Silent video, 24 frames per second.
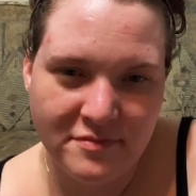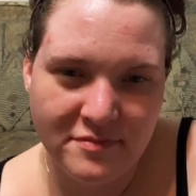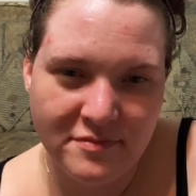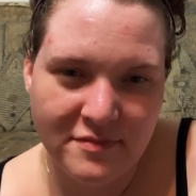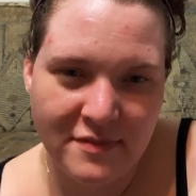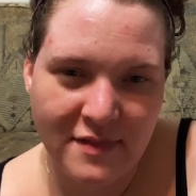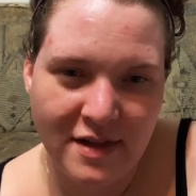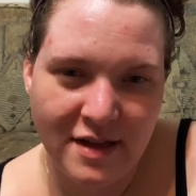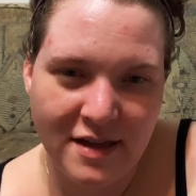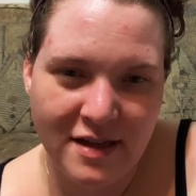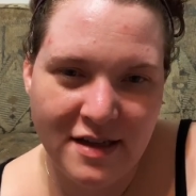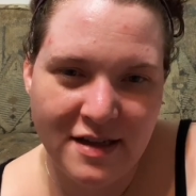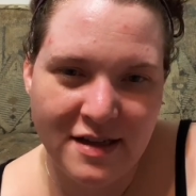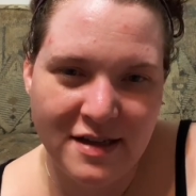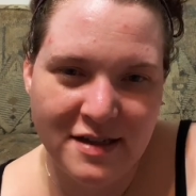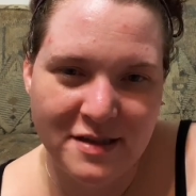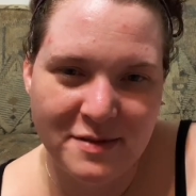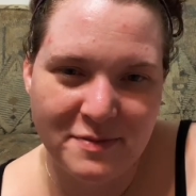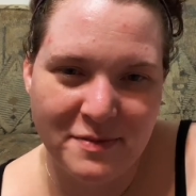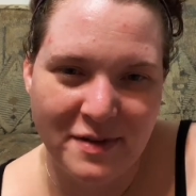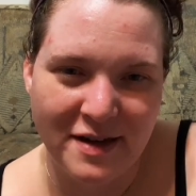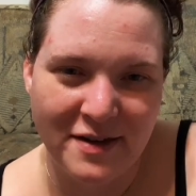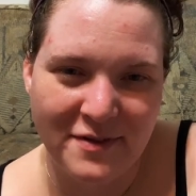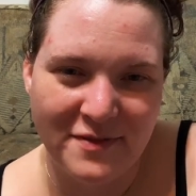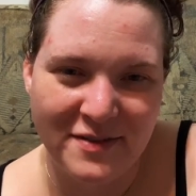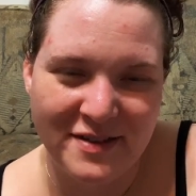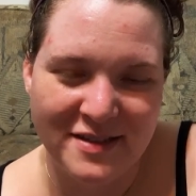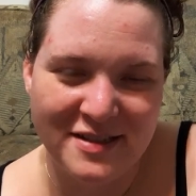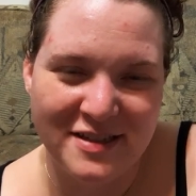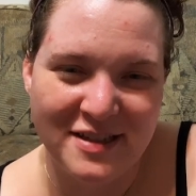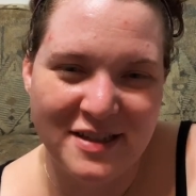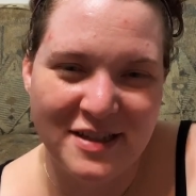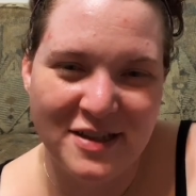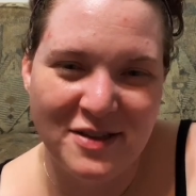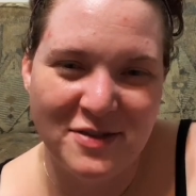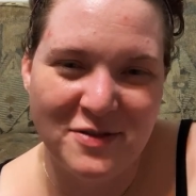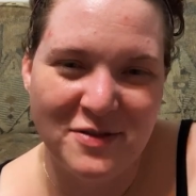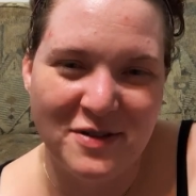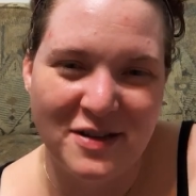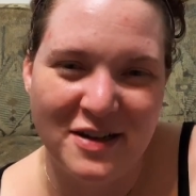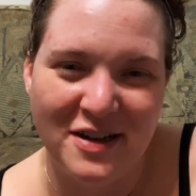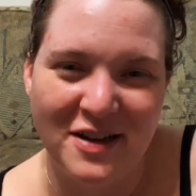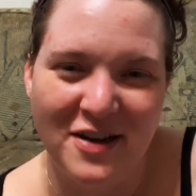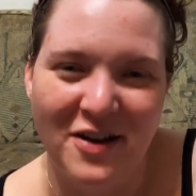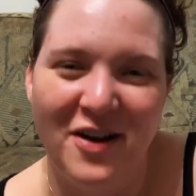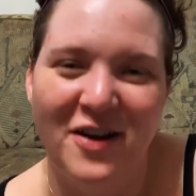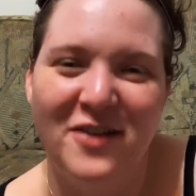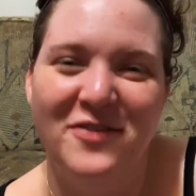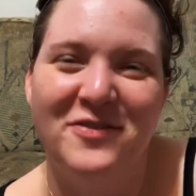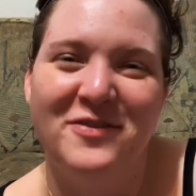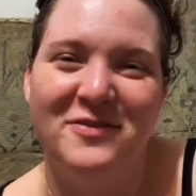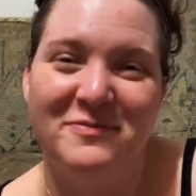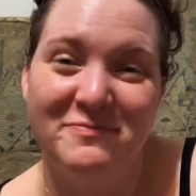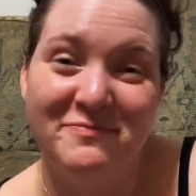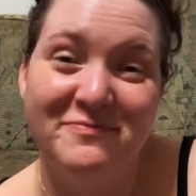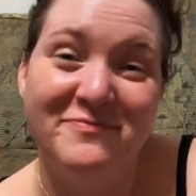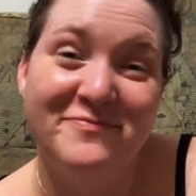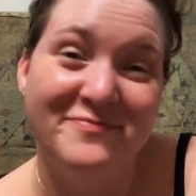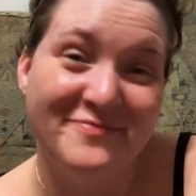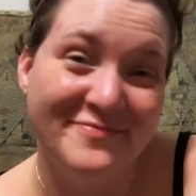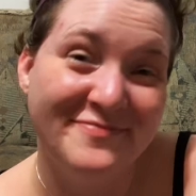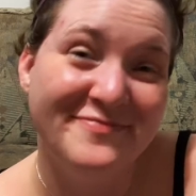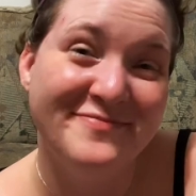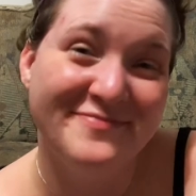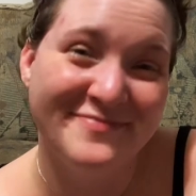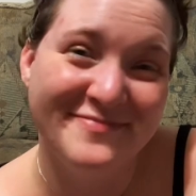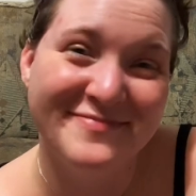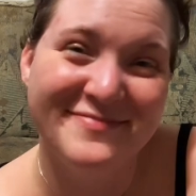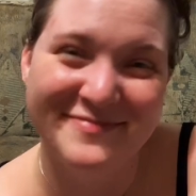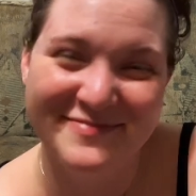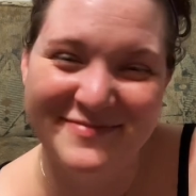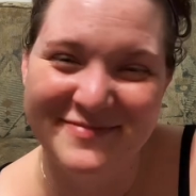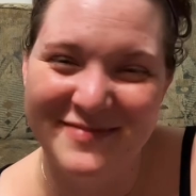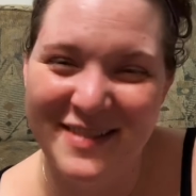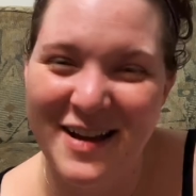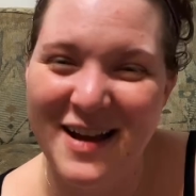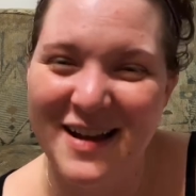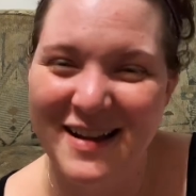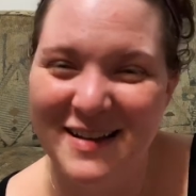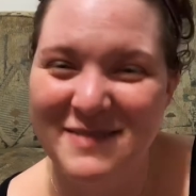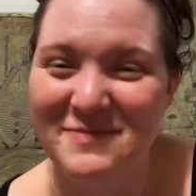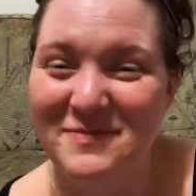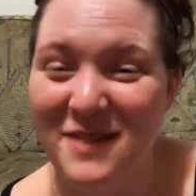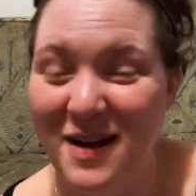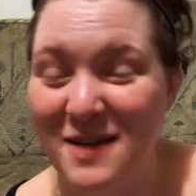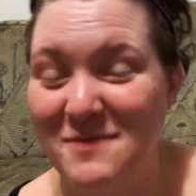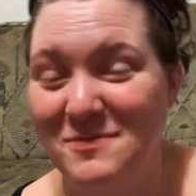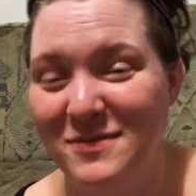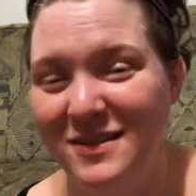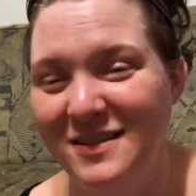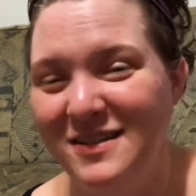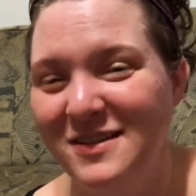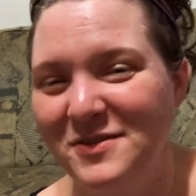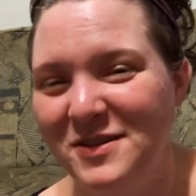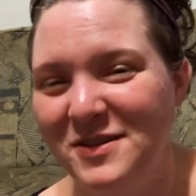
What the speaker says: He's manifesting you getting off. I believe it.